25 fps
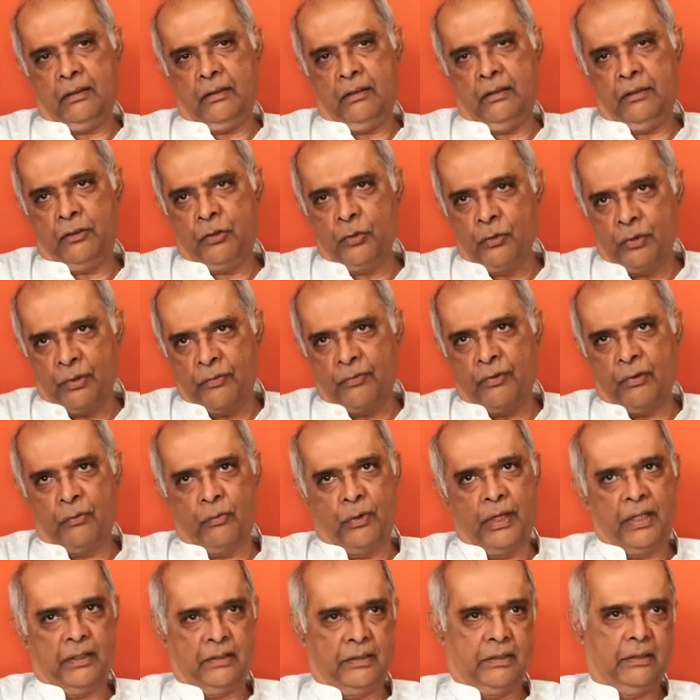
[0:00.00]
in two different
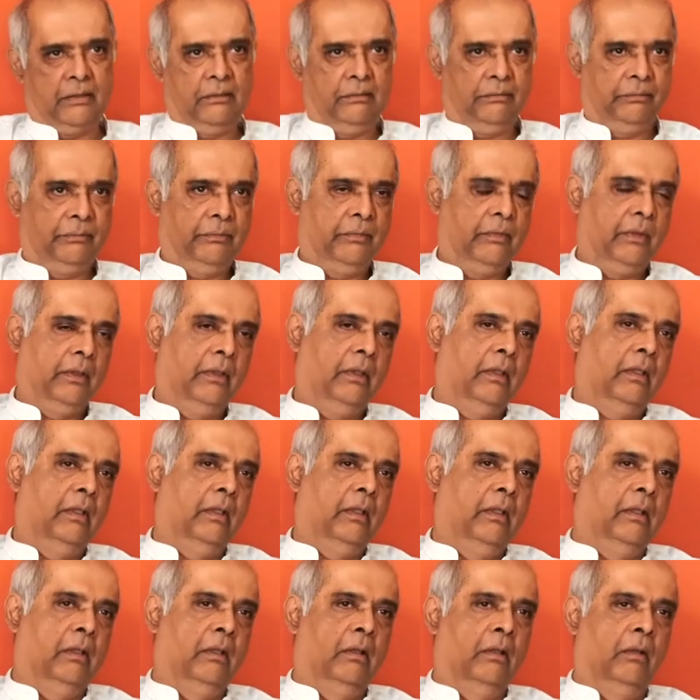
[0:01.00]
ways.
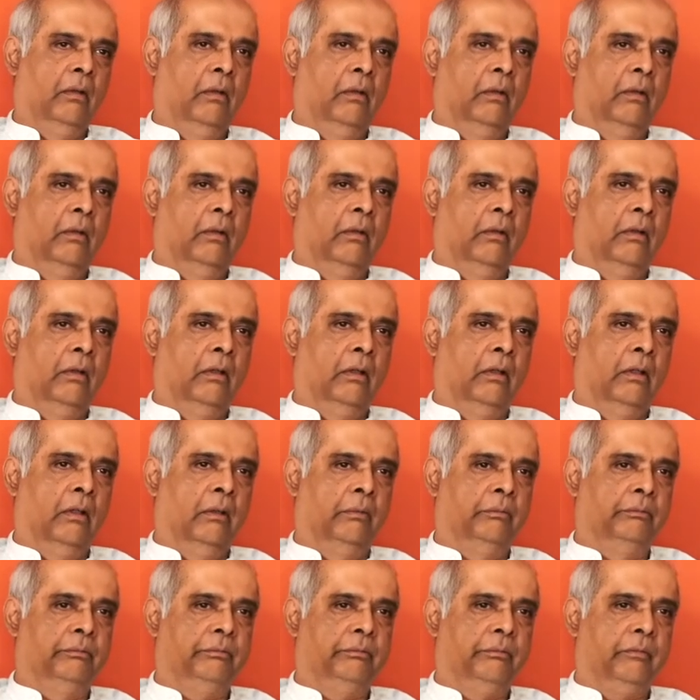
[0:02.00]

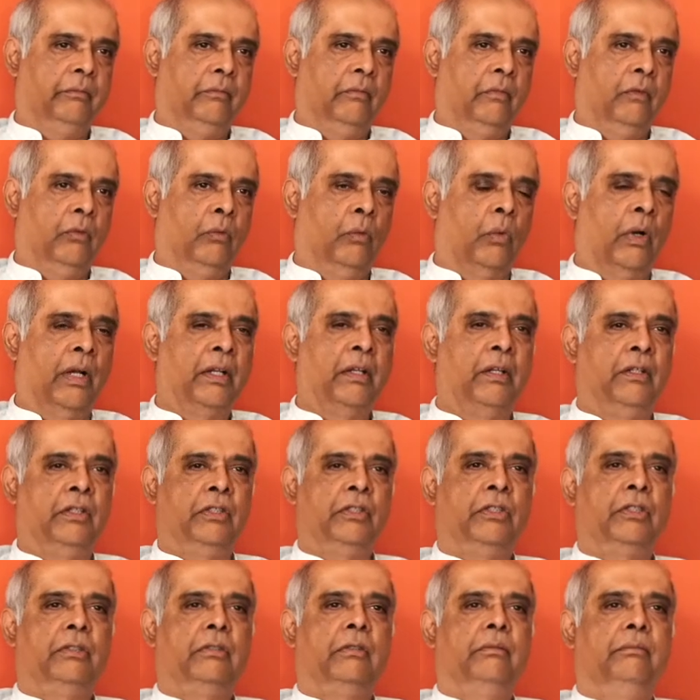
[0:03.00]
One
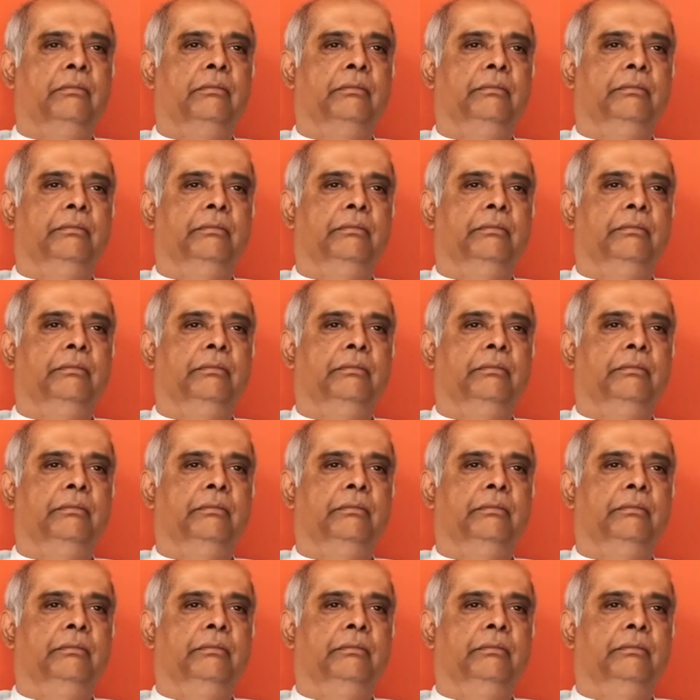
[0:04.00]
is